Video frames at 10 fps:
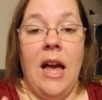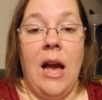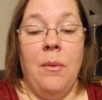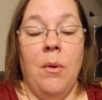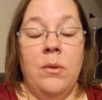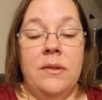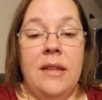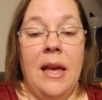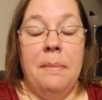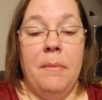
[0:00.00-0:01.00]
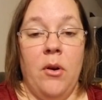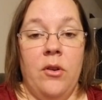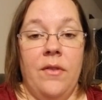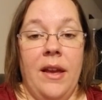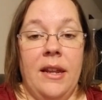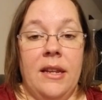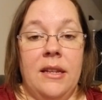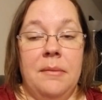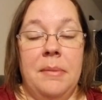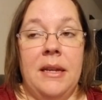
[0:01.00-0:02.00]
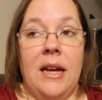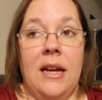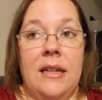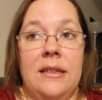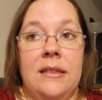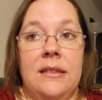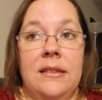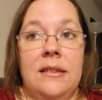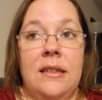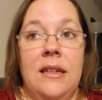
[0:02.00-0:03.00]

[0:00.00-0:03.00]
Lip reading: I won't say motivated because